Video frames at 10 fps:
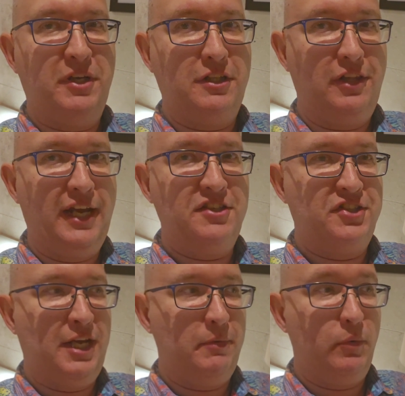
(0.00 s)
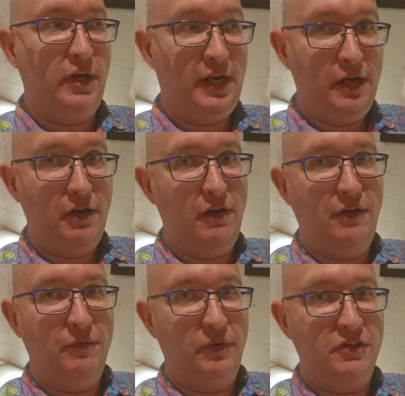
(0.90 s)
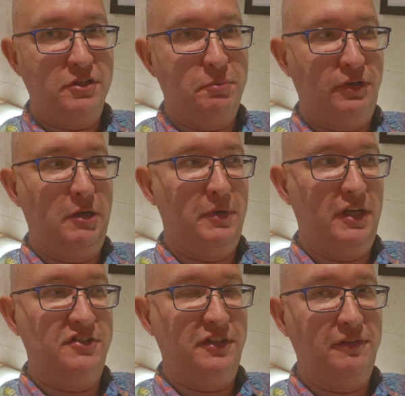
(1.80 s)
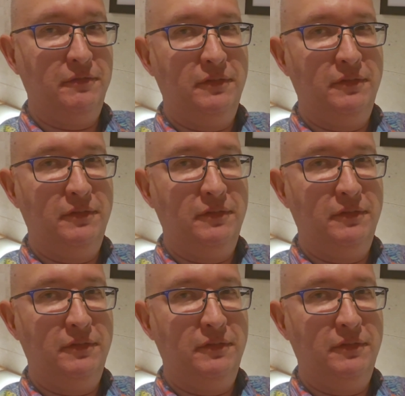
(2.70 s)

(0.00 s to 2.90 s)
about the last time we were here, which is pretty amazing.